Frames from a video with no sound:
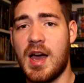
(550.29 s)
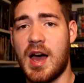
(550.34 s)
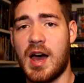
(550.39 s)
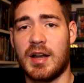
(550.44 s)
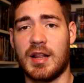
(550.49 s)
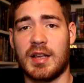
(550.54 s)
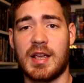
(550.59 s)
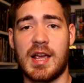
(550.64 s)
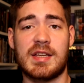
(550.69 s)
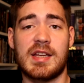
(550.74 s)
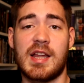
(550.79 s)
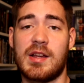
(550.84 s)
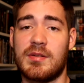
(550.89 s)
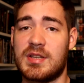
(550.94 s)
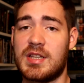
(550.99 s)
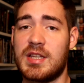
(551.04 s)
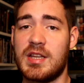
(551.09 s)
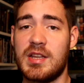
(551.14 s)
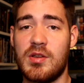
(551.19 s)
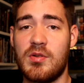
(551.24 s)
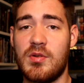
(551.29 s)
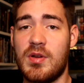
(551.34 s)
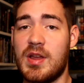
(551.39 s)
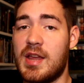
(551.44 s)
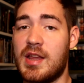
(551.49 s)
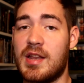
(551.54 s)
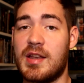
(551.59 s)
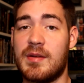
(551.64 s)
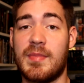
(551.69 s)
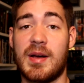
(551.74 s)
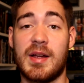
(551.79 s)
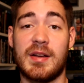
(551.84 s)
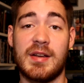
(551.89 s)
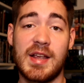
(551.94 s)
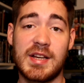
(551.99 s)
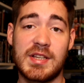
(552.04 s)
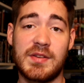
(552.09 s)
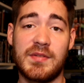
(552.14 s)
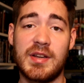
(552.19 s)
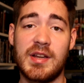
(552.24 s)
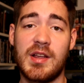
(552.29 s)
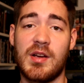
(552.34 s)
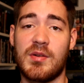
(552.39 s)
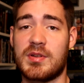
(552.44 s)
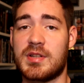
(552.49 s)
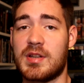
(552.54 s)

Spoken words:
and I guess I'll see you in my next video.